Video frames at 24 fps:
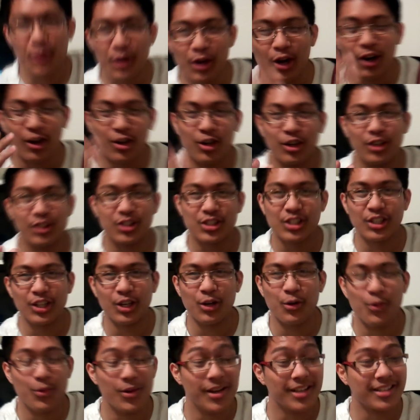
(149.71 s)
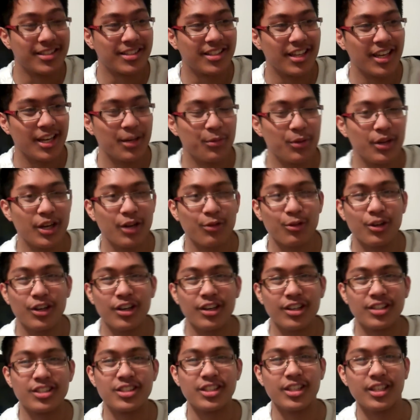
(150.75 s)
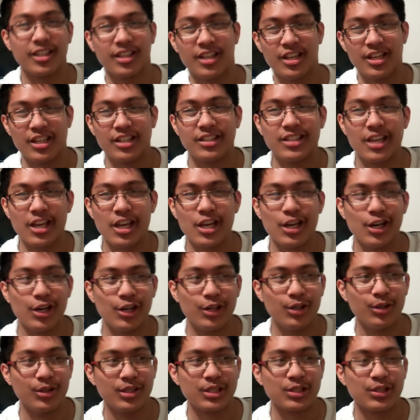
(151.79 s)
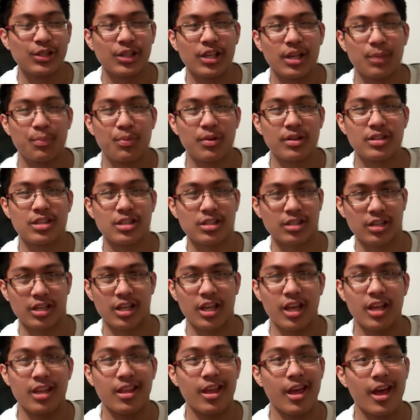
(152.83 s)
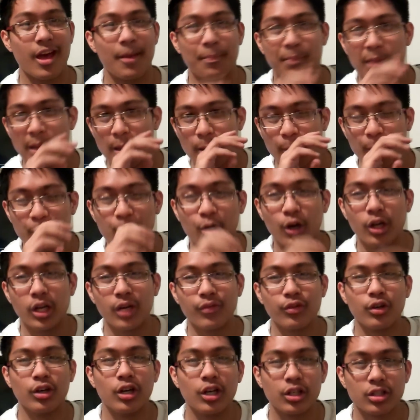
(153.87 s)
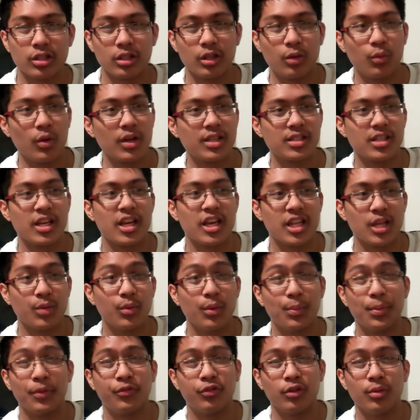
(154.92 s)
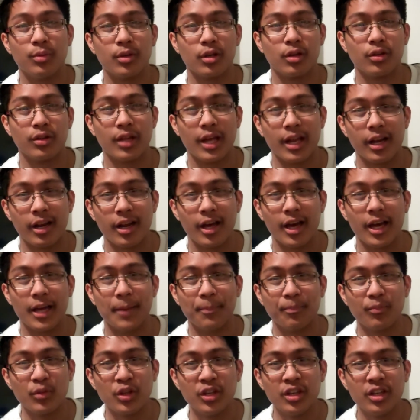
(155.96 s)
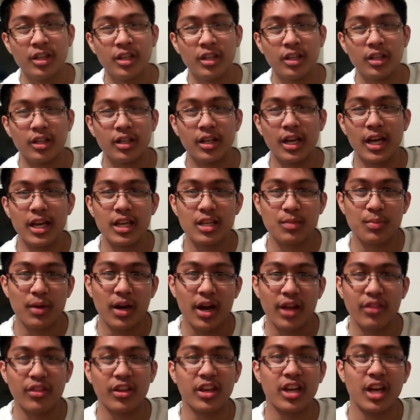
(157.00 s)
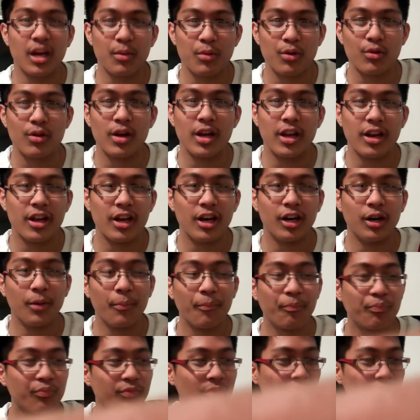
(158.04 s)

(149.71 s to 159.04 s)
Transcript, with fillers: we got a concert on Wednesday. We are rehearsing. Dale is not here, Pitts isn't here yet. We got another rehearsal on Wednesday and we're performing on that night. He's behind the camera right now.